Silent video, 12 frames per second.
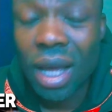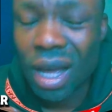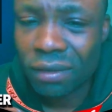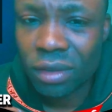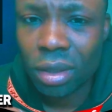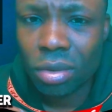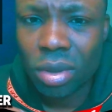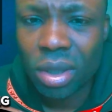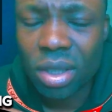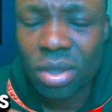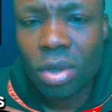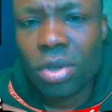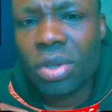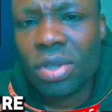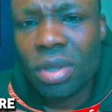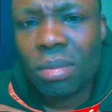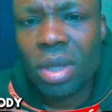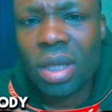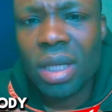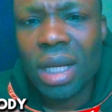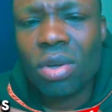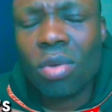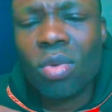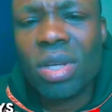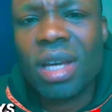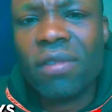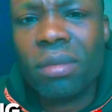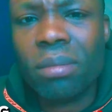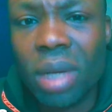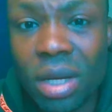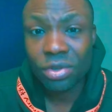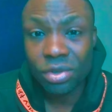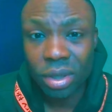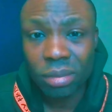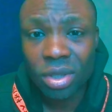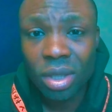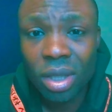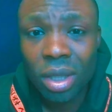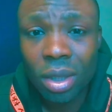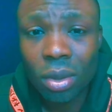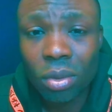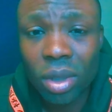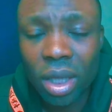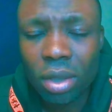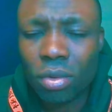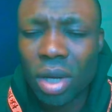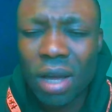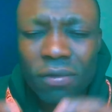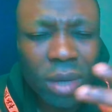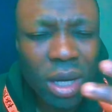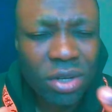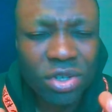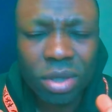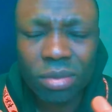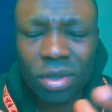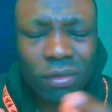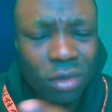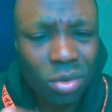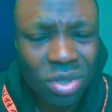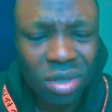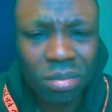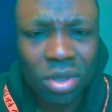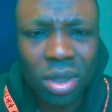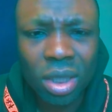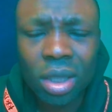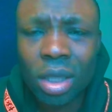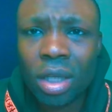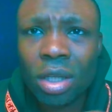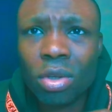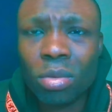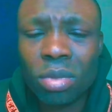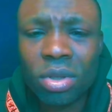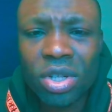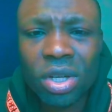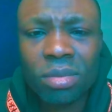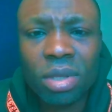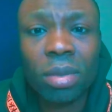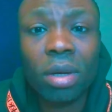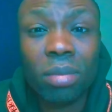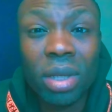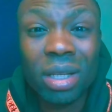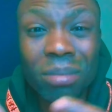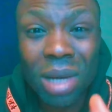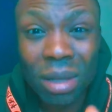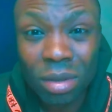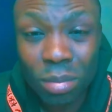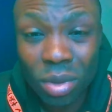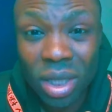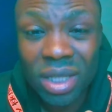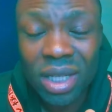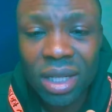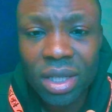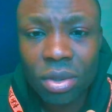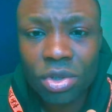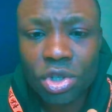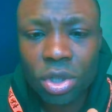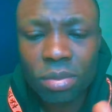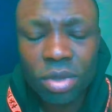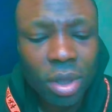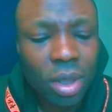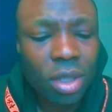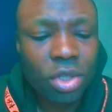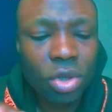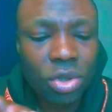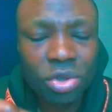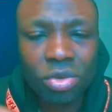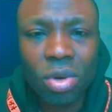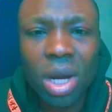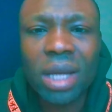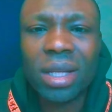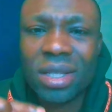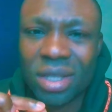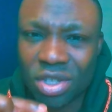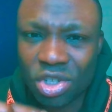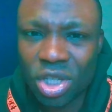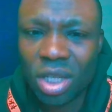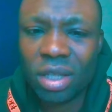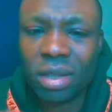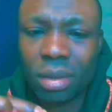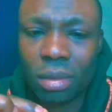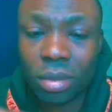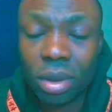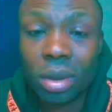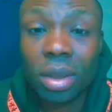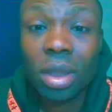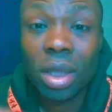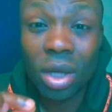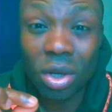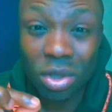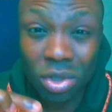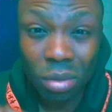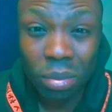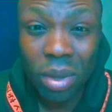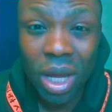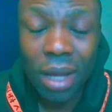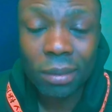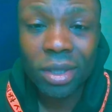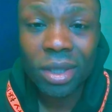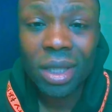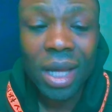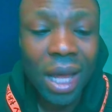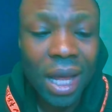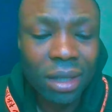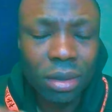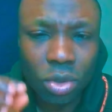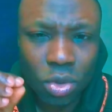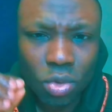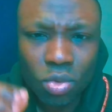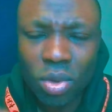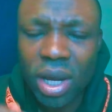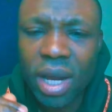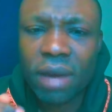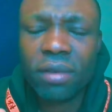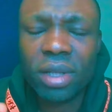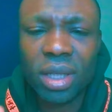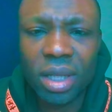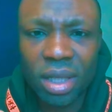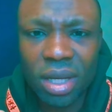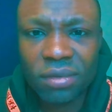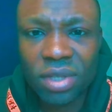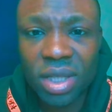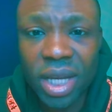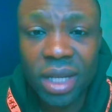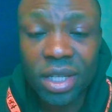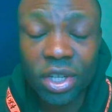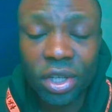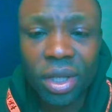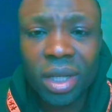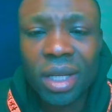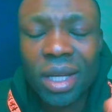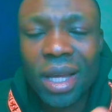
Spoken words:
after doing this. Or you're somebody that's always having bad dreams. Okay, you have bad dreams of losing money, your dreams about being manipulated in your dreams. Just write this angelic number on your palm and do everything that I've said here